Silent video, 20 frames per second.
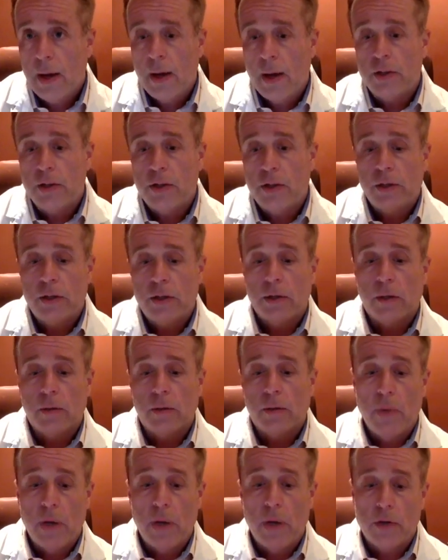And she
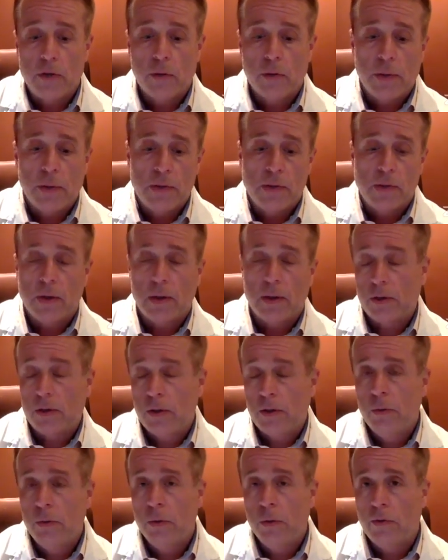took measurements at
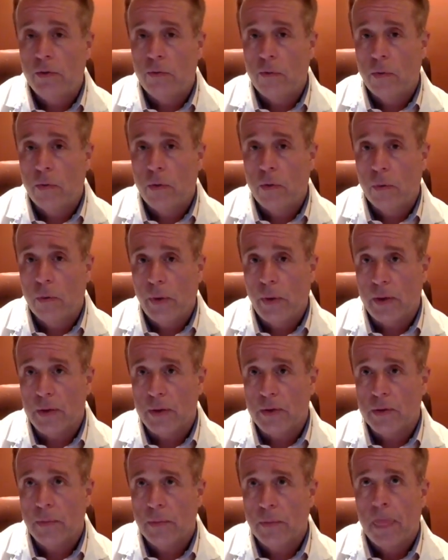2 and 4
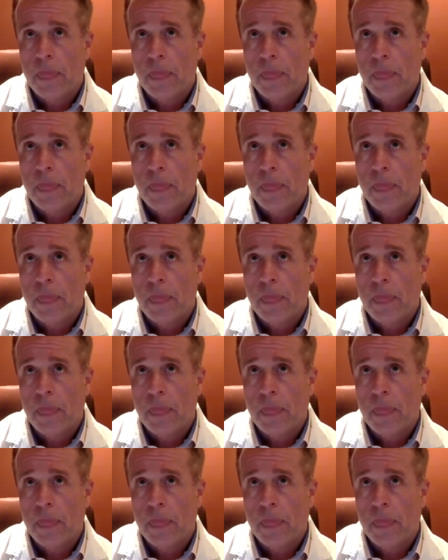weeks.